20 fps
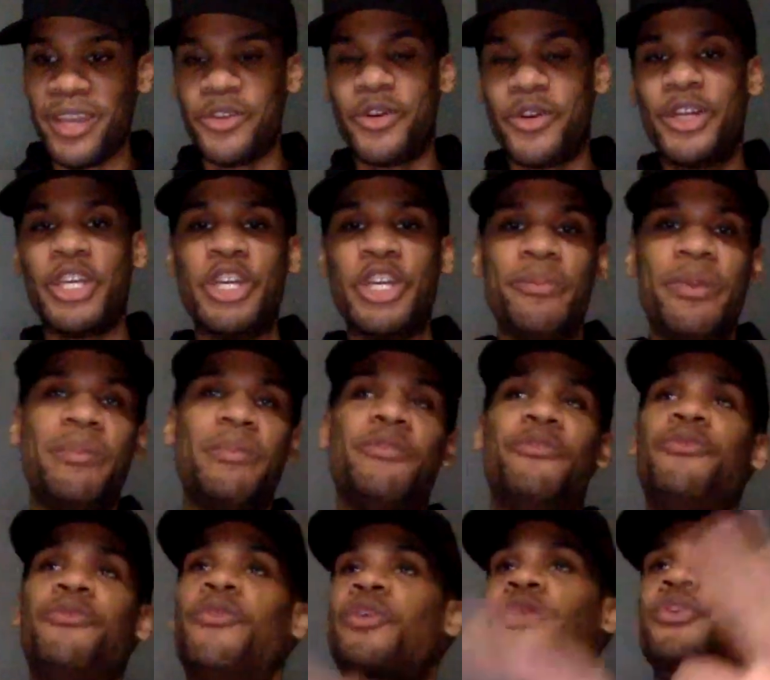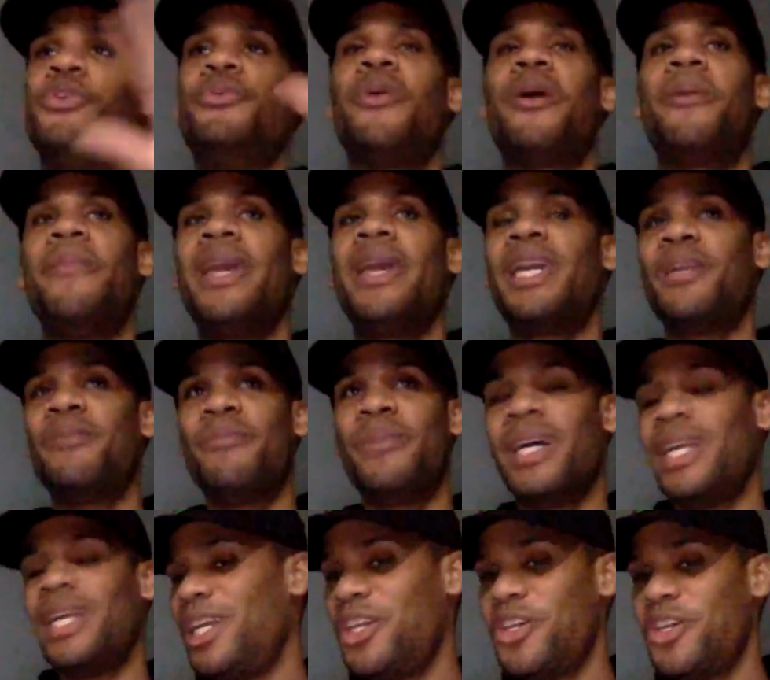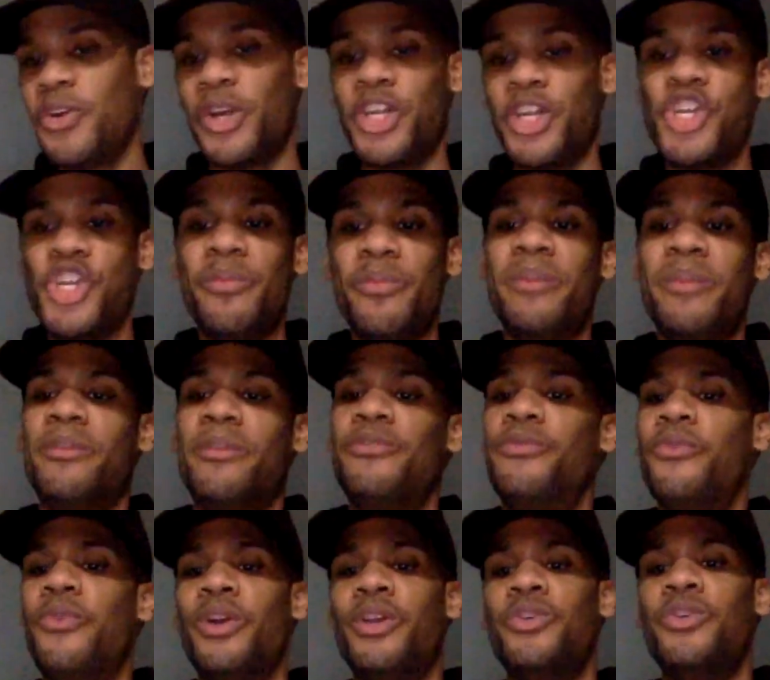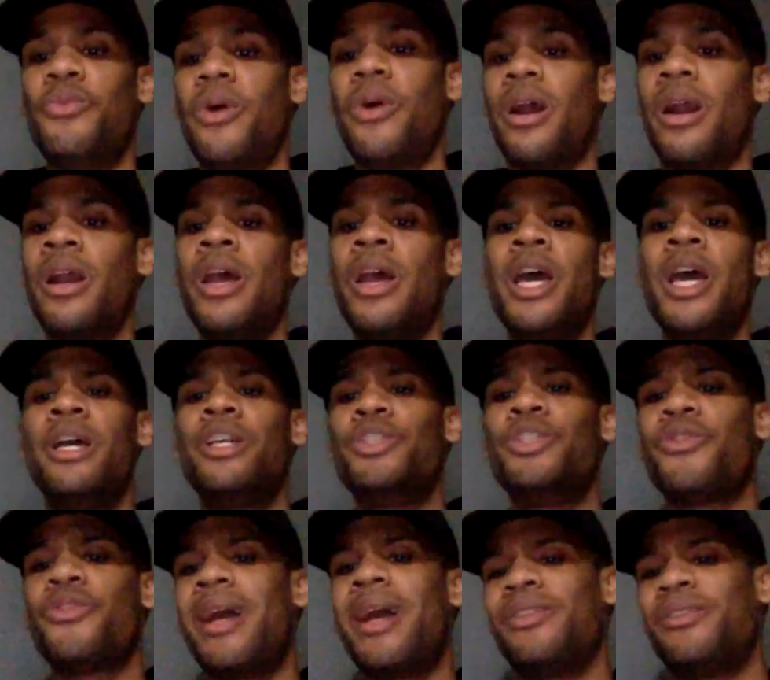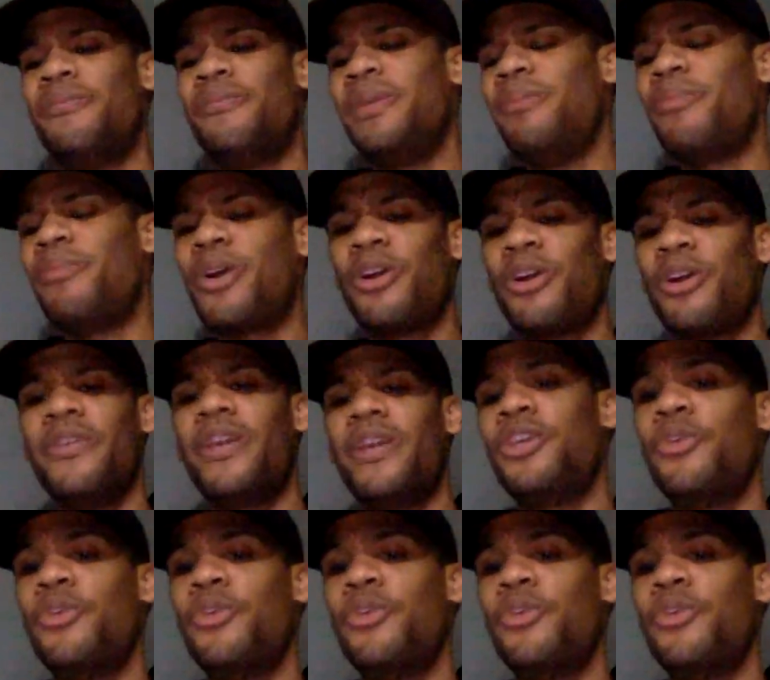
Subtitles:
You're a human before you are making money. You're a human before you are trying to be perfect.